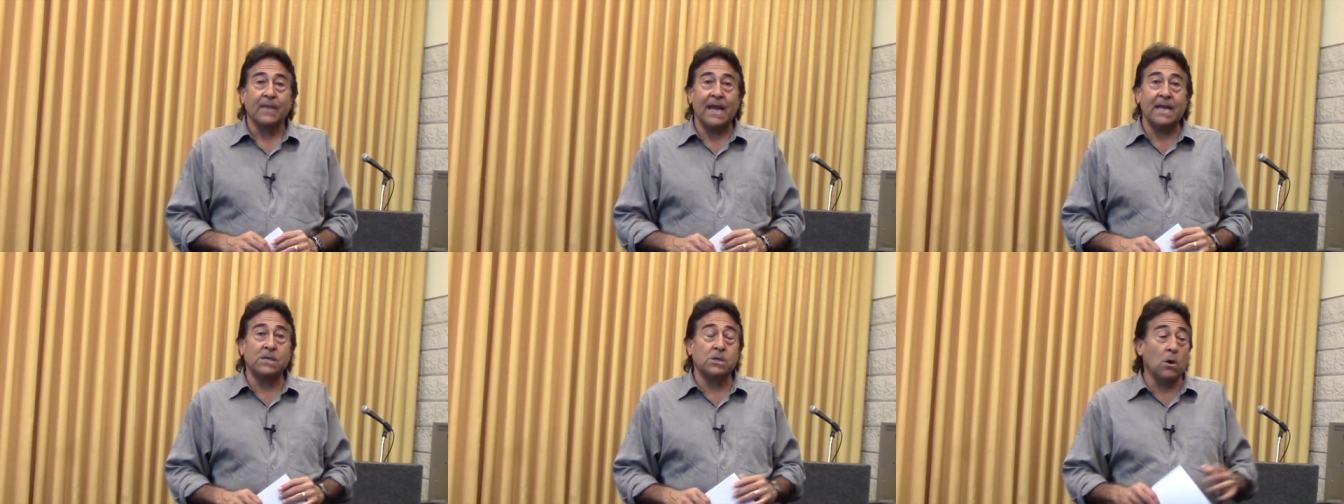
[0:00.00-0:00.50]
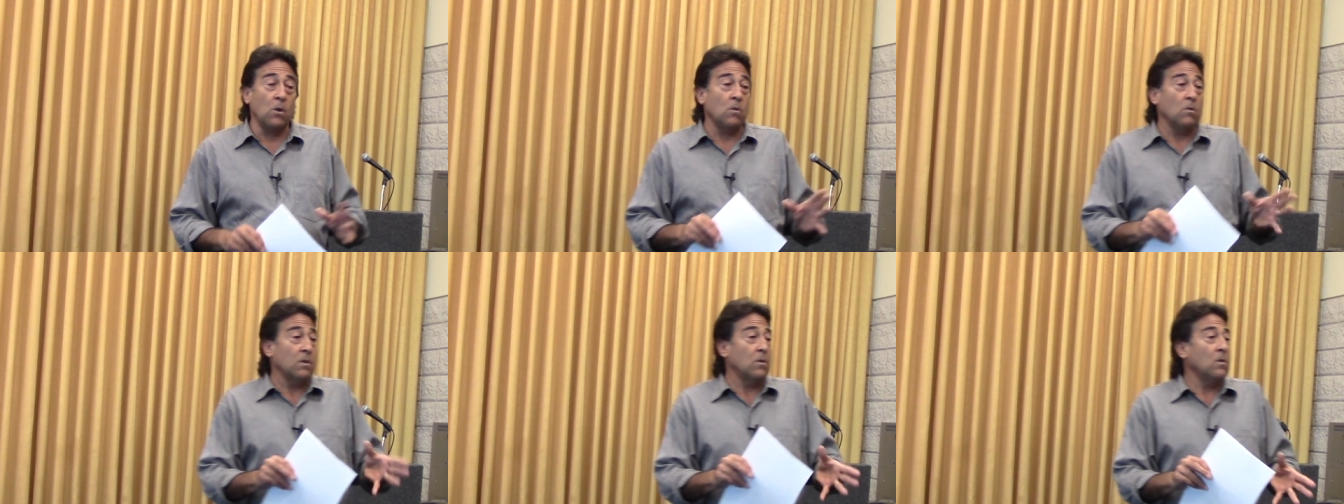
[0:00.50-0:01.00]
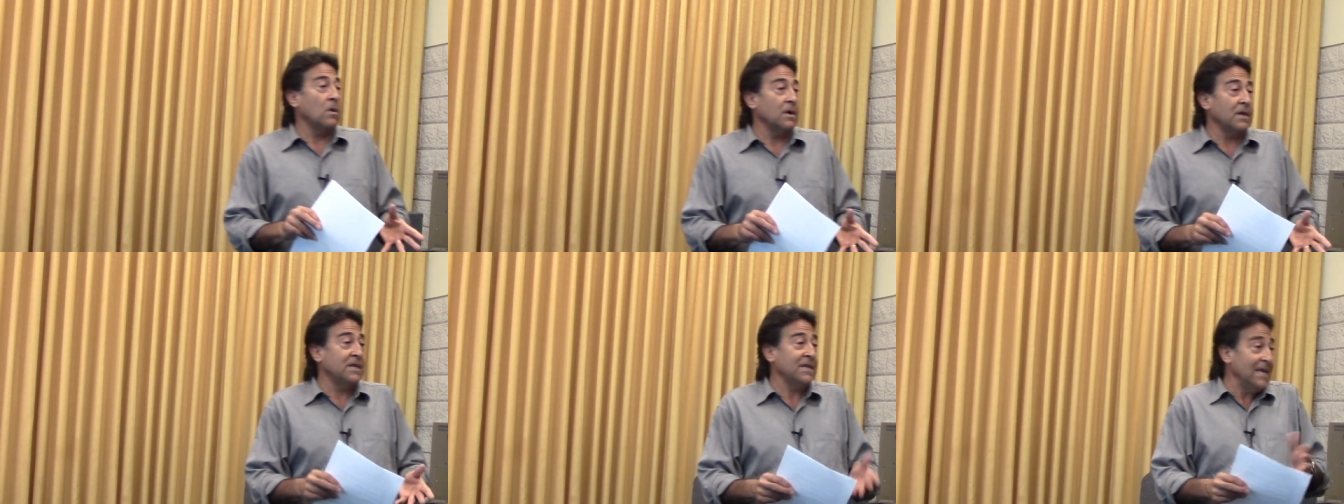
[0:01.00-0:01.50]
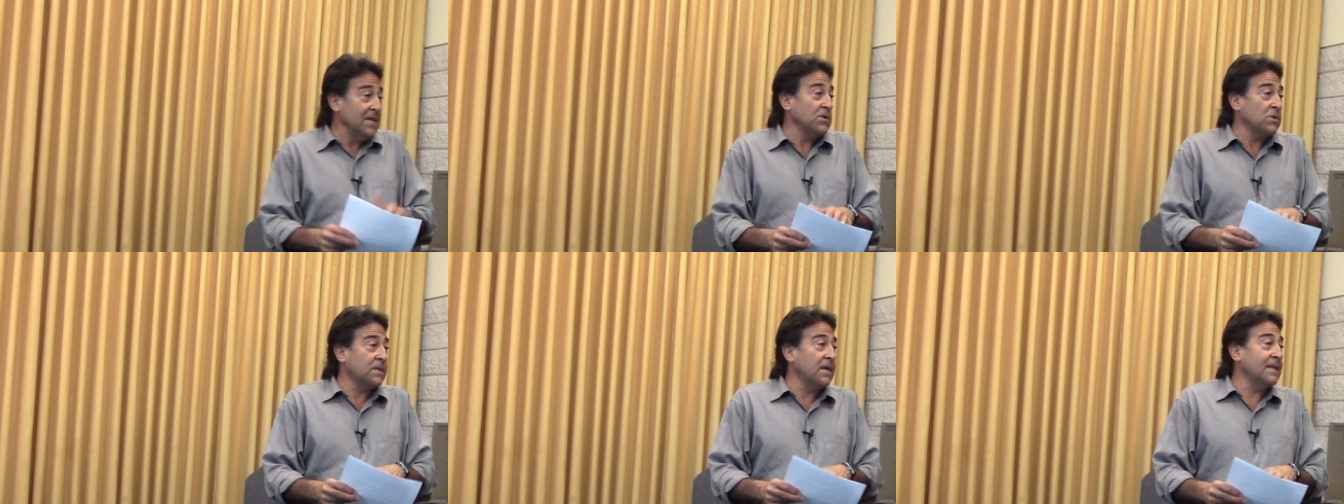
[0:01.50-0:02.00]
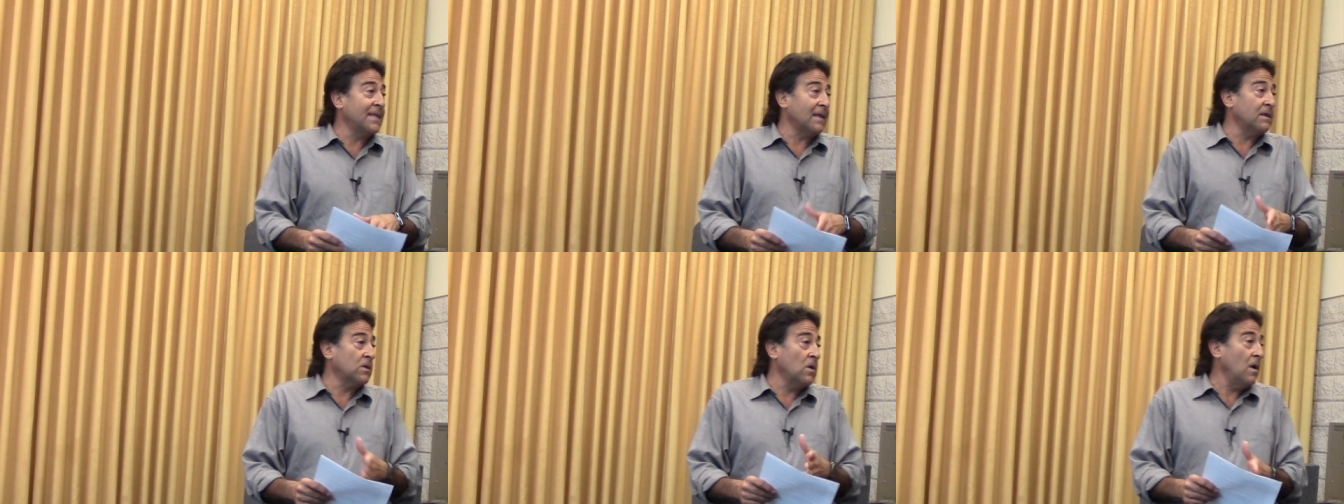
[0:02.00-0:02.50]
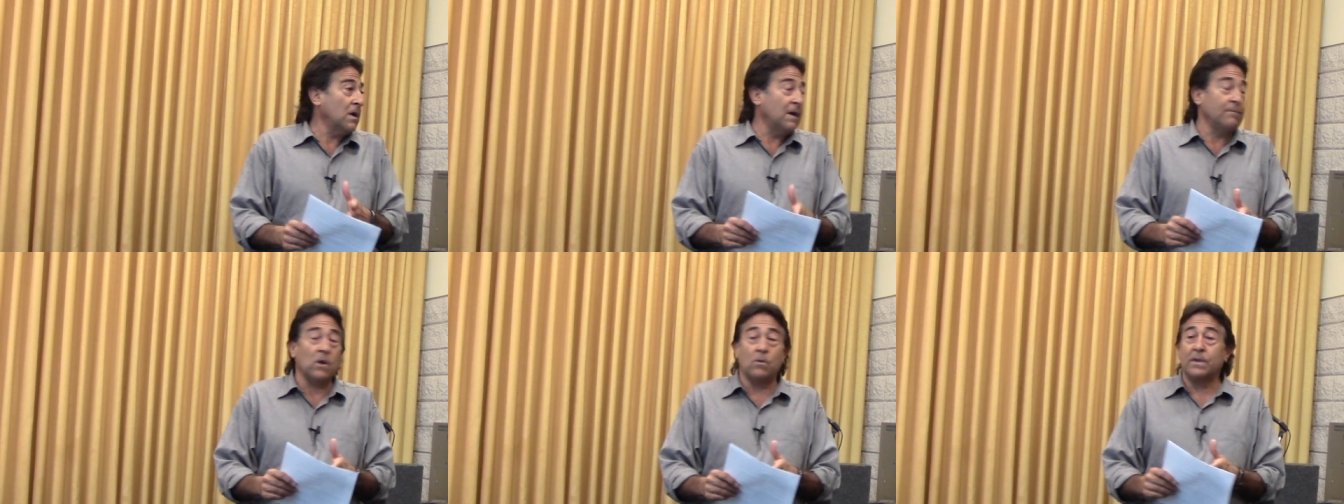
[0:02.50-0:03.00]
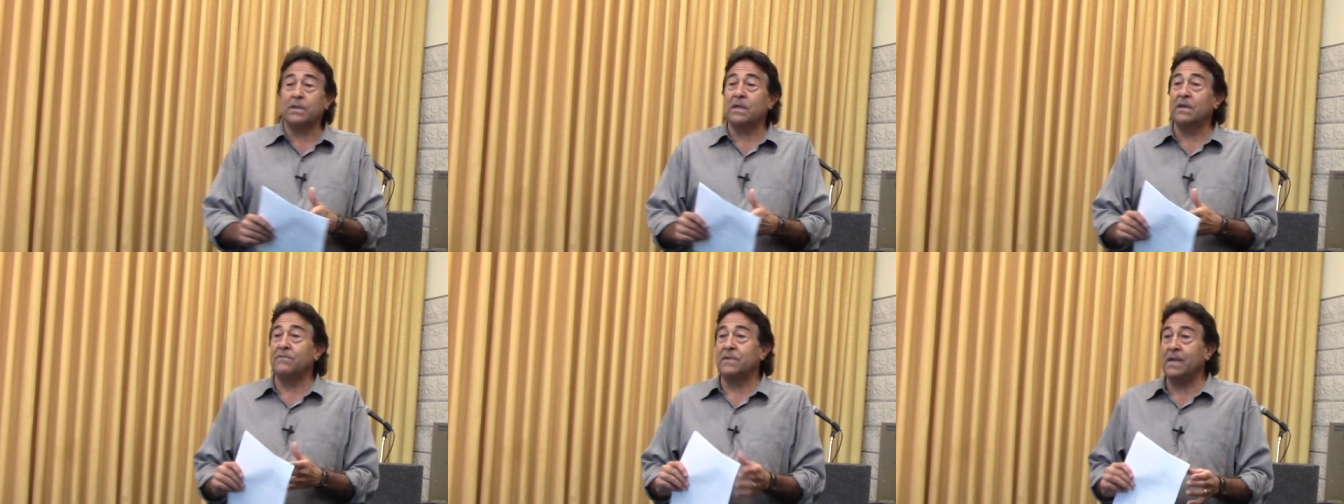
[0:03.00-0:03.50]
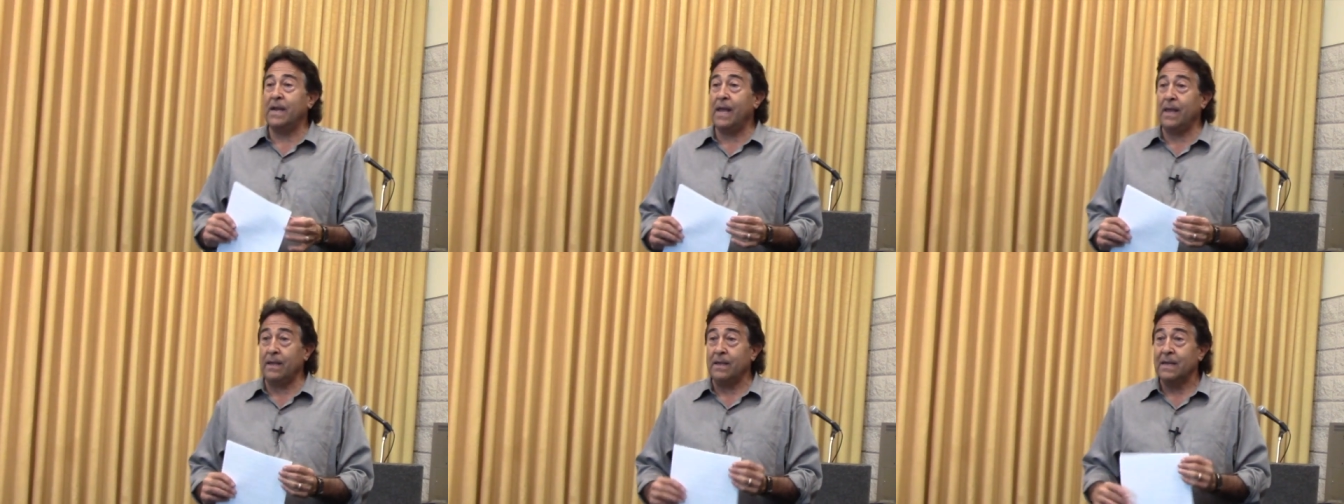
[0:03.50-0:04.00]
And so it's interesting that the talk I'm going to give today,